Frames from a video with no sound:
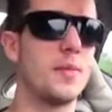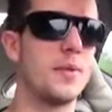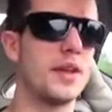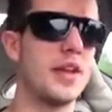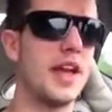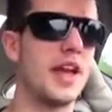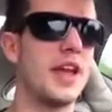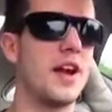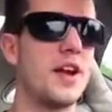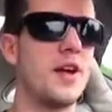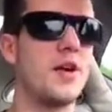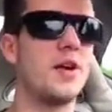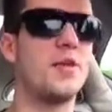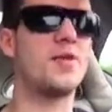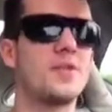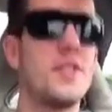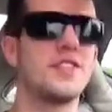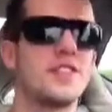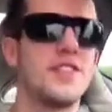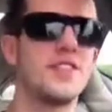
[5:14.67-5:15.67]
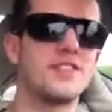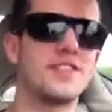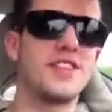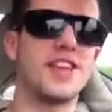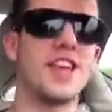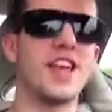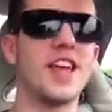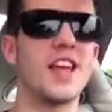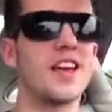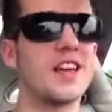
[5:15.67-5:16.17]
piano and
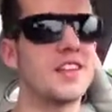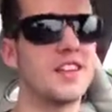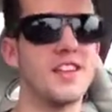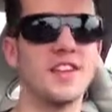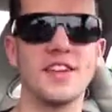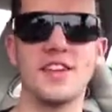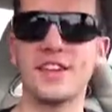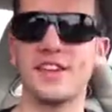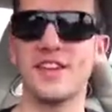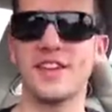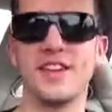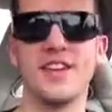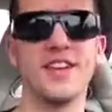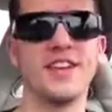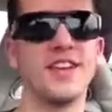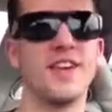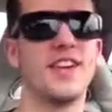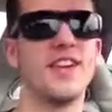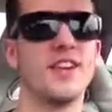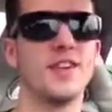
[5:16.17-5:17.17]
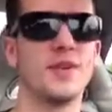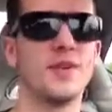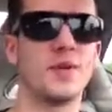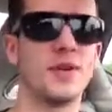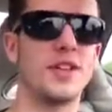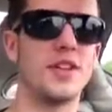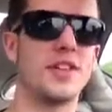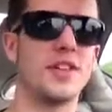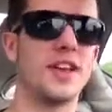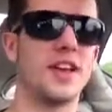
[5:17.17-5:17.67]
singing
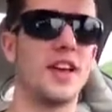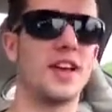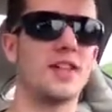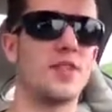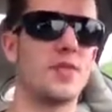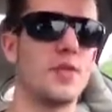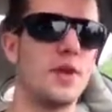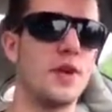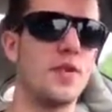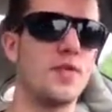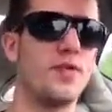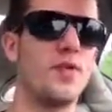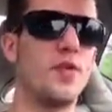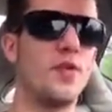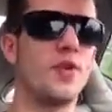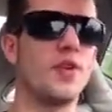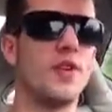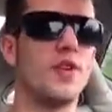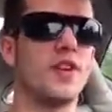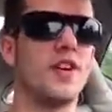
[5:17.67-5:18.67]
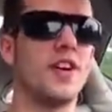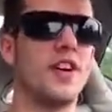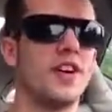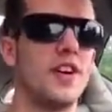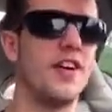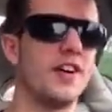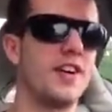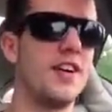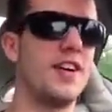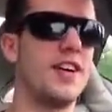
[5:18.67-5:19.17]
with like 3 or 4
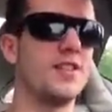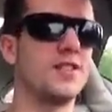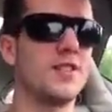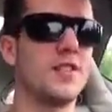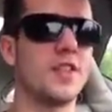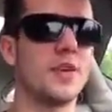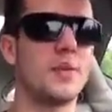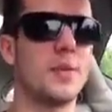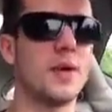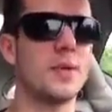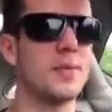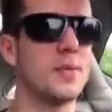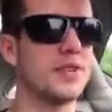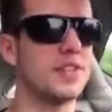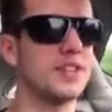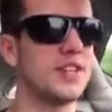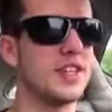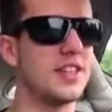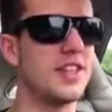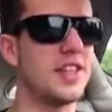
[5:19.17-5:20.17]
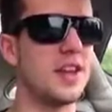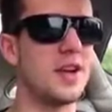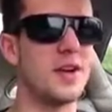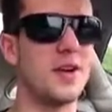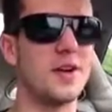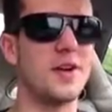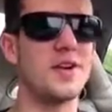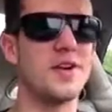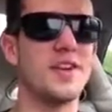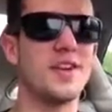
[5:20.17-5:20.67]
elderly people sitting
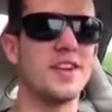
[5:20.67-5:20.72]
there